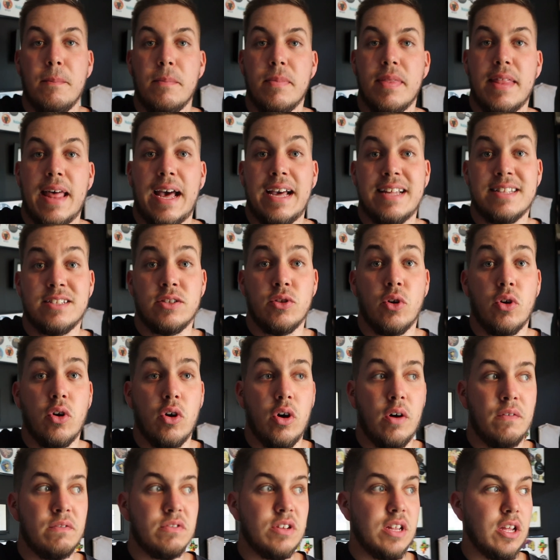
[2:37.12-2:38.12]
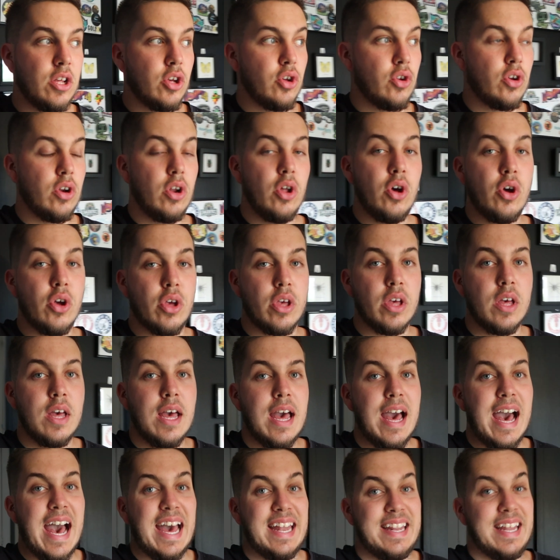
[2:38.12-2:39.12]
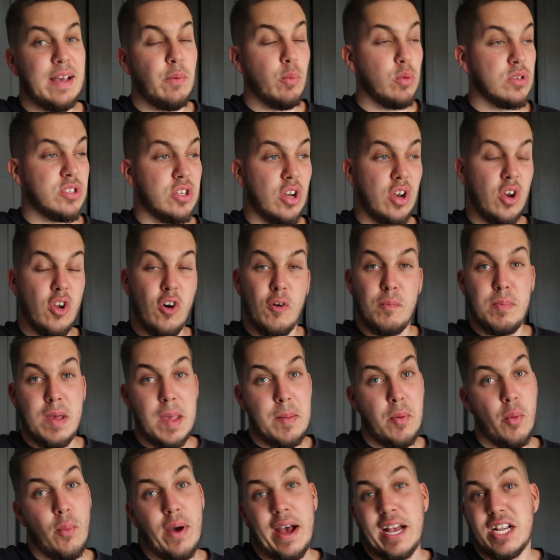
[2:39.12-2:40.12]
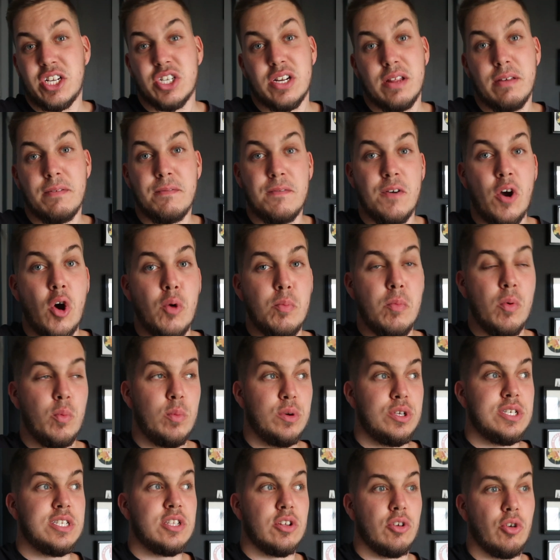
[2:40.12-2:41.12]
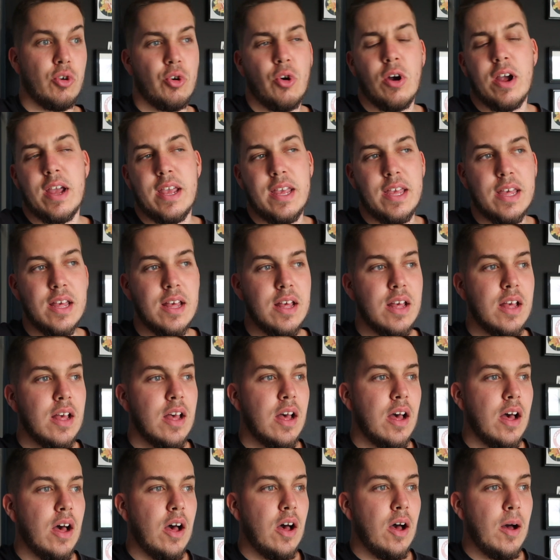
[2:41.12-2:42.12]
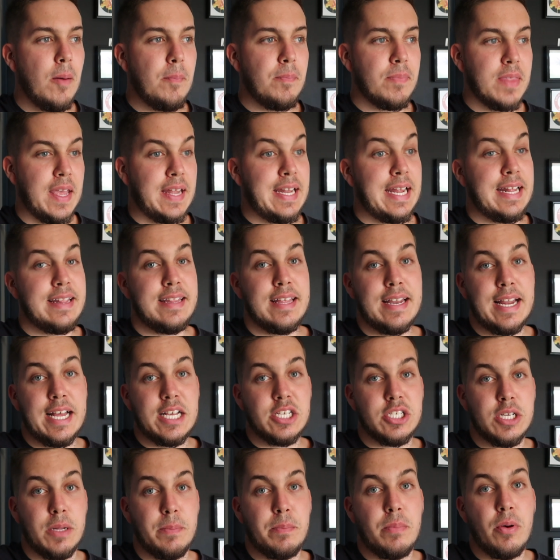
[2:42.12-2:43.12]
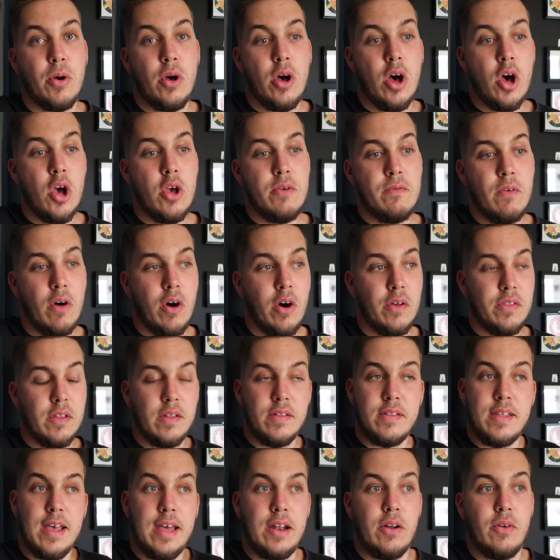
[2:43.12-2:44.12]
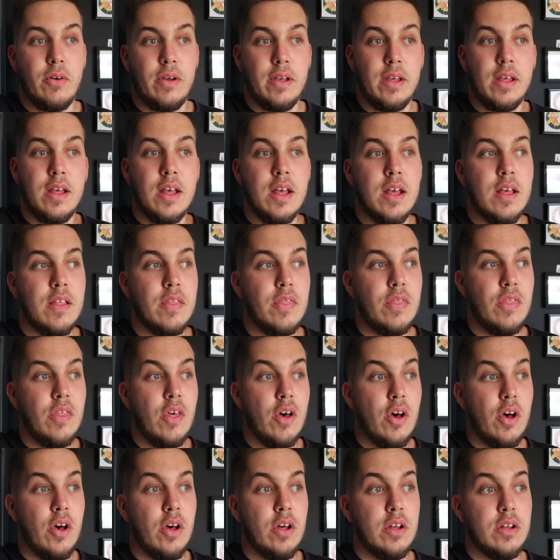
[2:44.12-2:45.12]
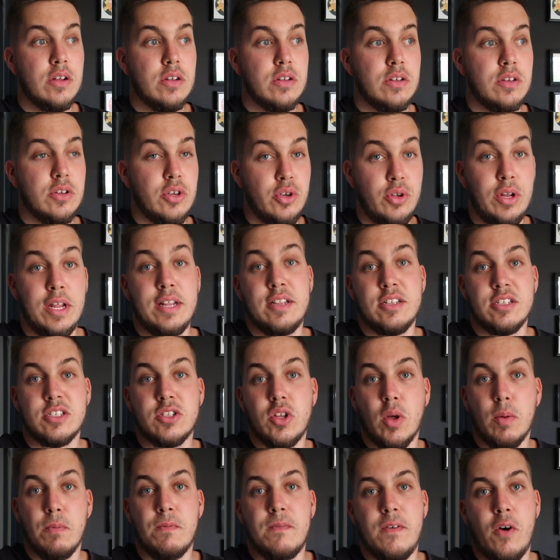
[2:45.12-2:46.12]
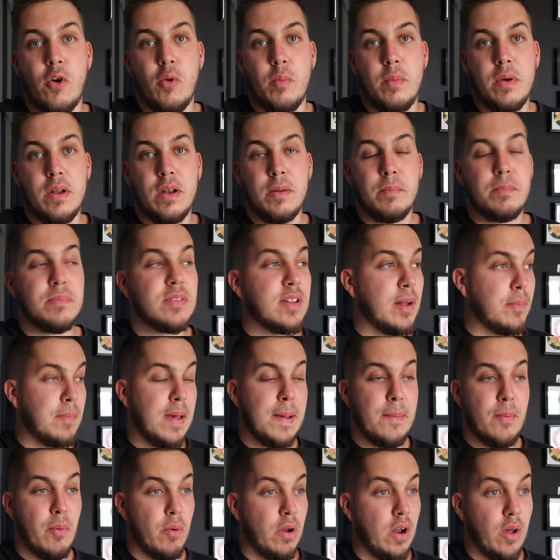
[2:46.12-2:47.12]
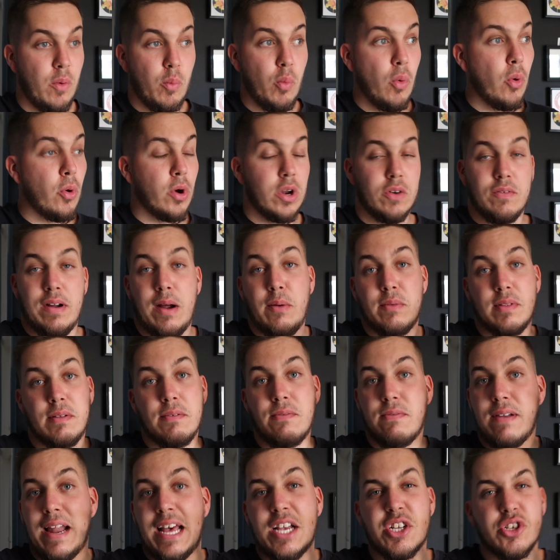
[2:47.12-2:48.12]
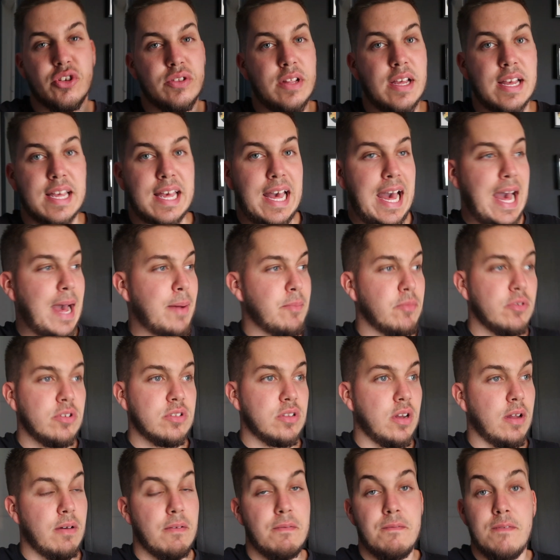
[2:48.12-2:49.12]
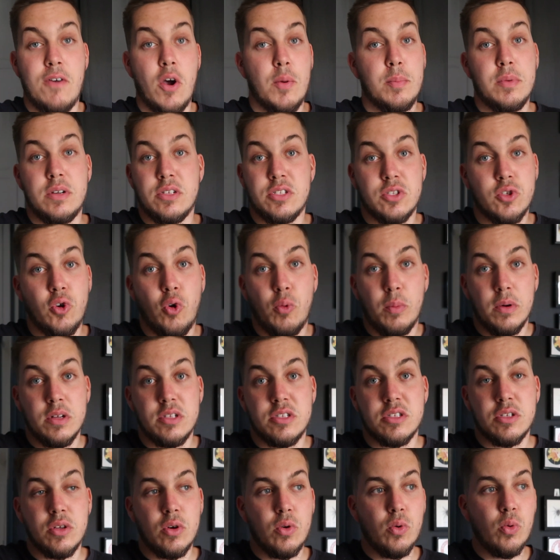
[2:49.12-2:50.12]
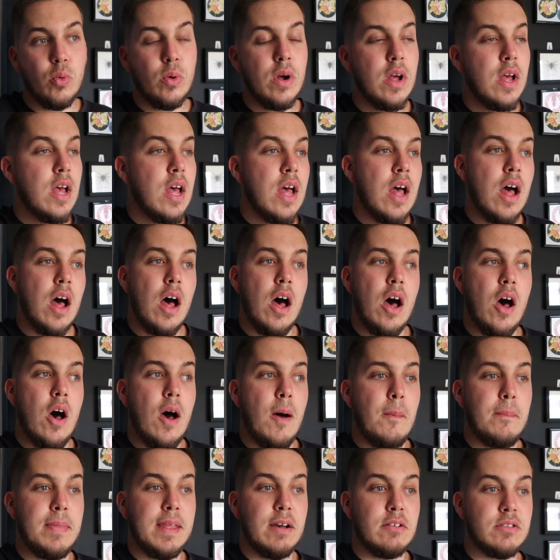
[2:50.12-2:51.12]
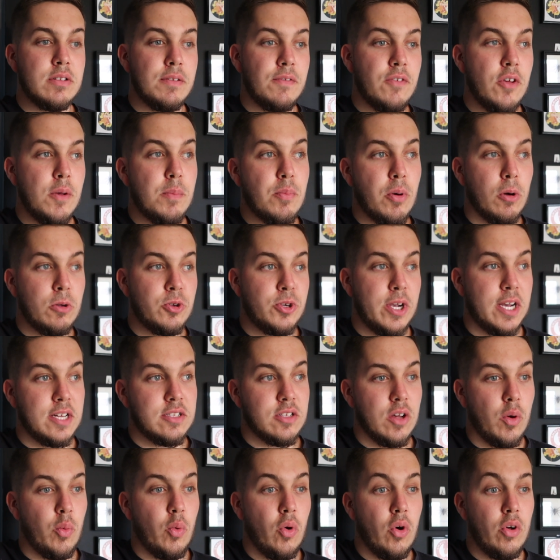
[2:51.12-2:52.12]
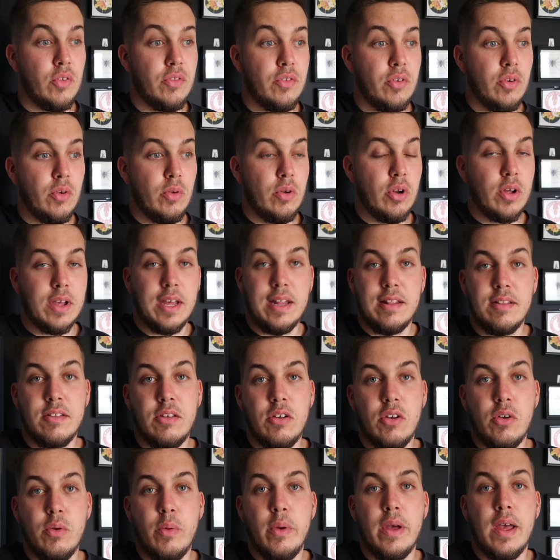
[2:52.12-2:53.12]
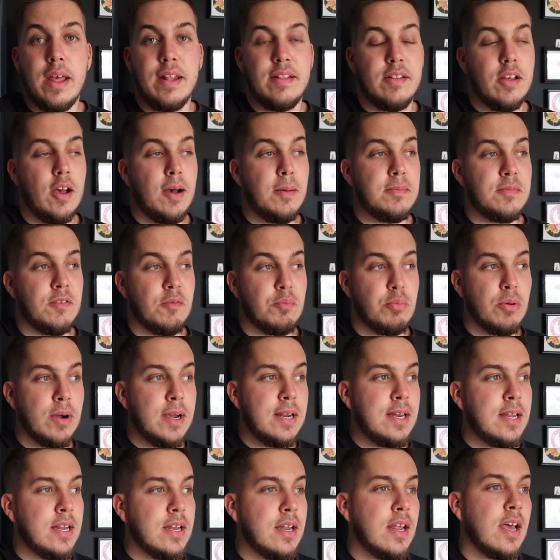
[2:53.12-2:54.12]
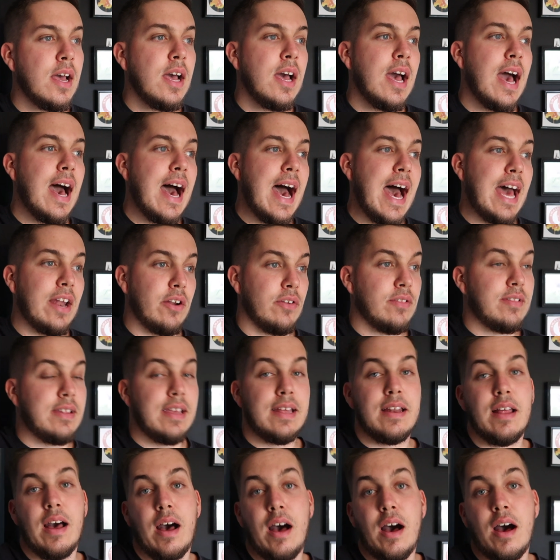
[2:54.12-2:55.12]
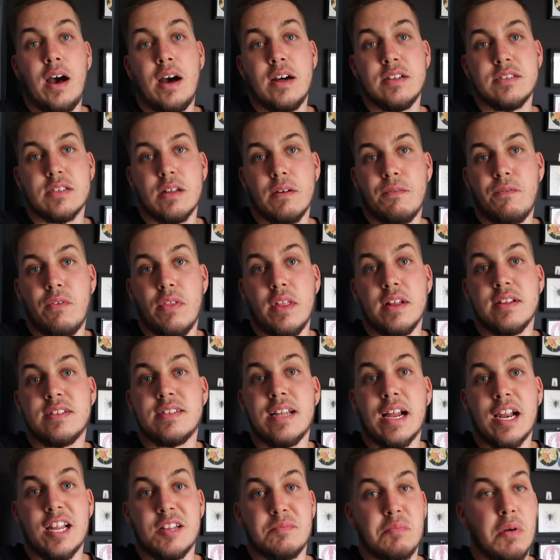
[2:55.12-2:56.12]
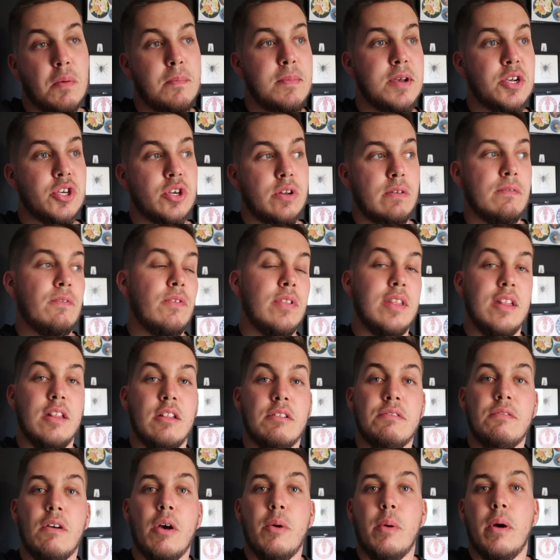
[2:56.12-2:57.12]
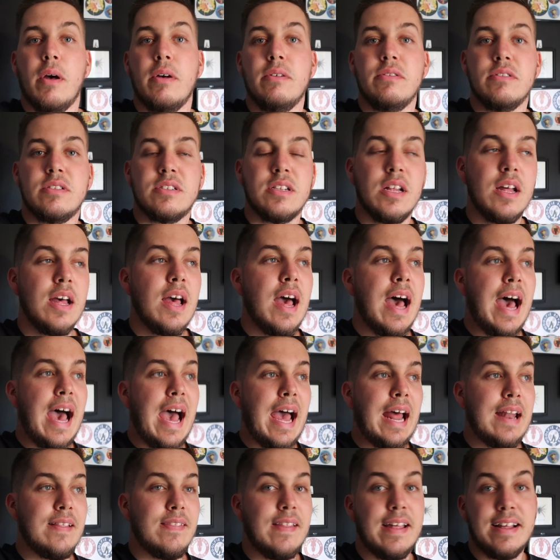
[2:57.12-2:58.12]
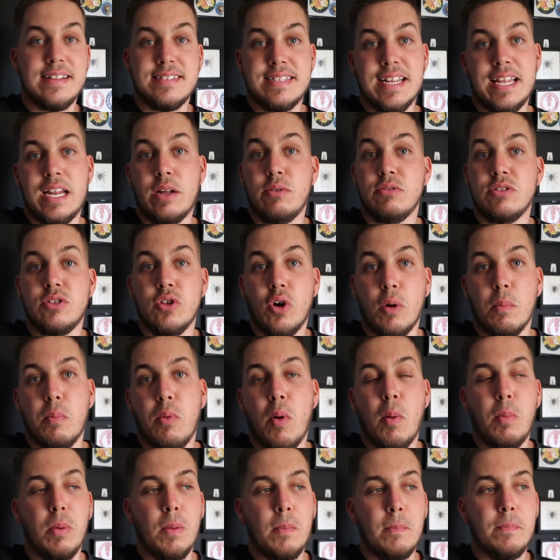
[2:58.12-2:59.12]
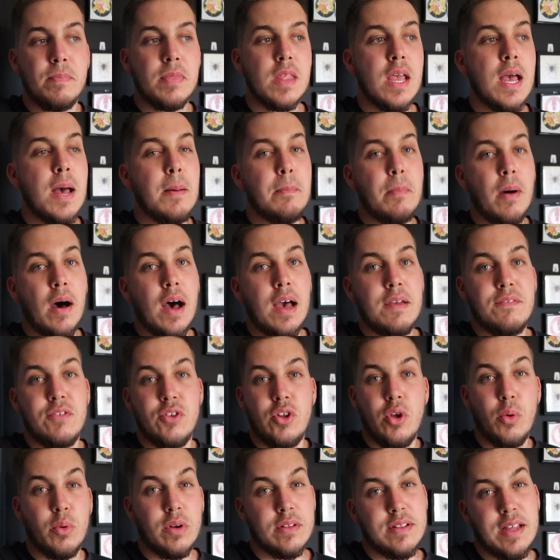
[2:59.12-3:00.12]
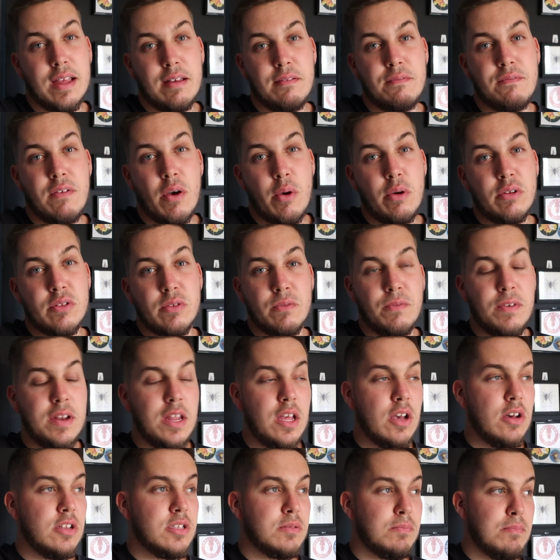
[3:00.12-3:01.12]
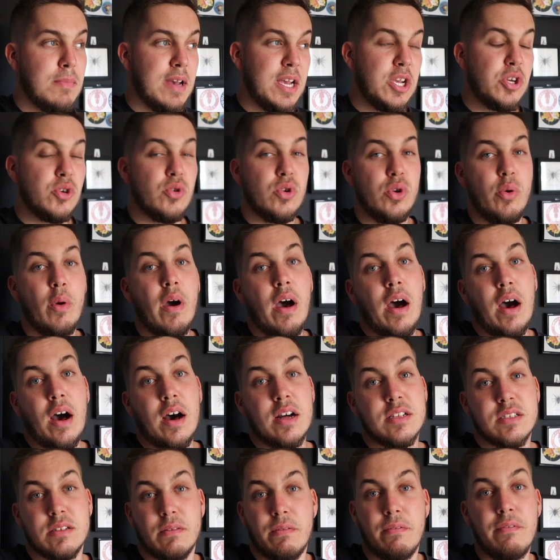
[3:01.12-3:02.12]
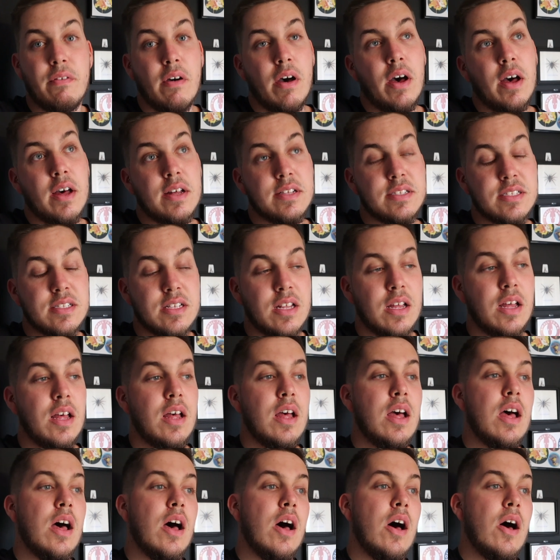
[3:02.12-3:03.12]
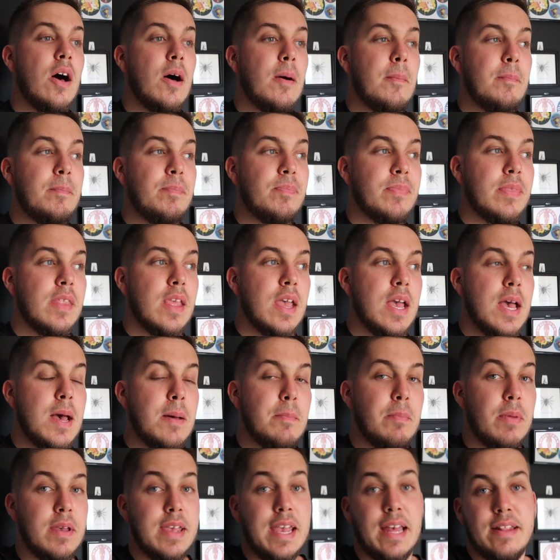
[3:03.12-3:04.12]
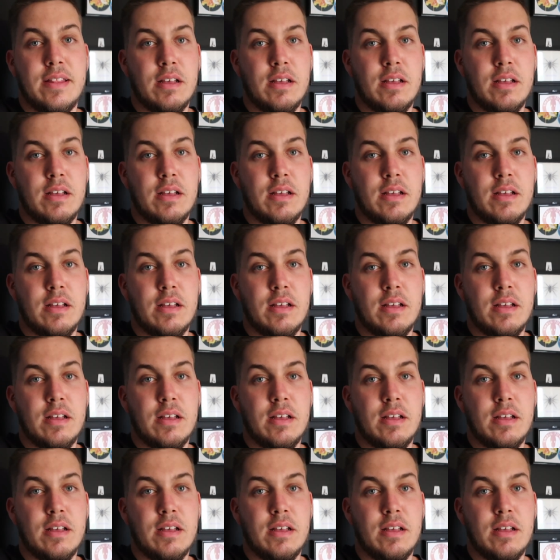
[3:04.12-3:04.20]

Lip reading: That is not obviously a good look, and there was a lot of people actually filming, which isn't great. And they did actually put over on the Tenoi that you need to stop filming. Some people were like walking around with the flash on their cameras, like filming stall by stall. There was a few projects I wanted to look into in terms of breeding, and I did ask for the seller's permission for these photos, and they said it was not a problem. But if you do want to take photos or videos, make sure you ask first. But yeah,